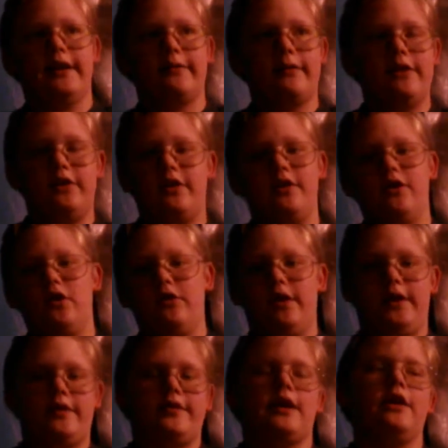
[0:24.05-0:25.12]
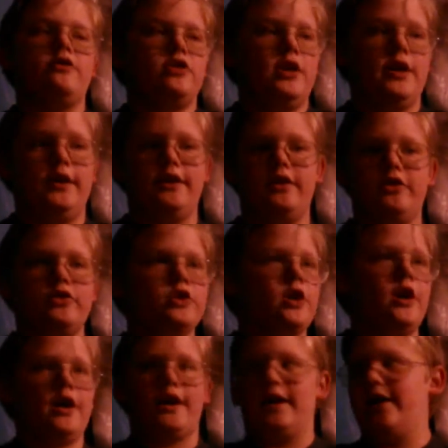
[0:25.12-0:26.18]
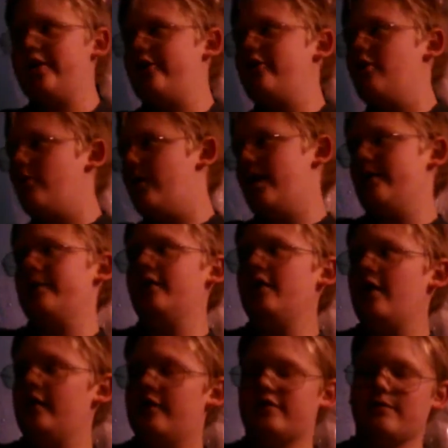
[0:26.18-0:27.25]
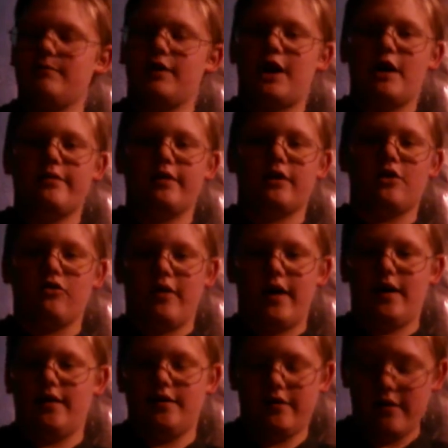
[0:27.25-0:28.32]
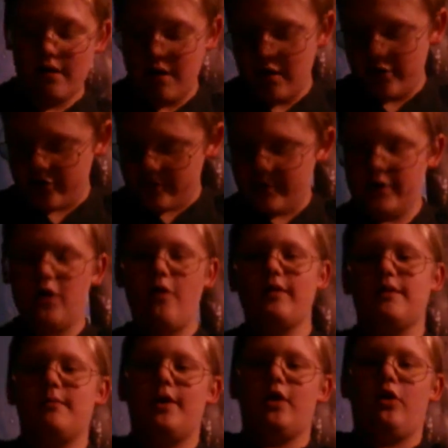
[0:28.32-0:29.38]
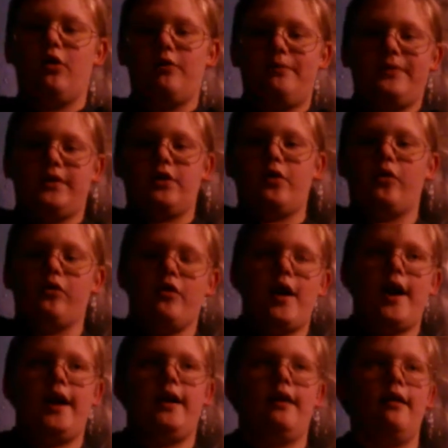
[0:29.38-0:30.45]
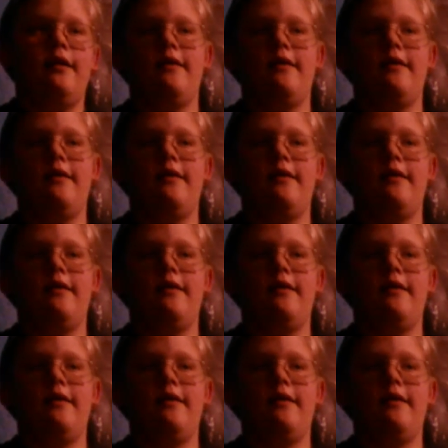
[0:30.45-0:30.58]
like what you can do, like sketching or chalk, and I don't know why, but it's gonna be kind of a craze so I'm gonna go in the middle and go gray.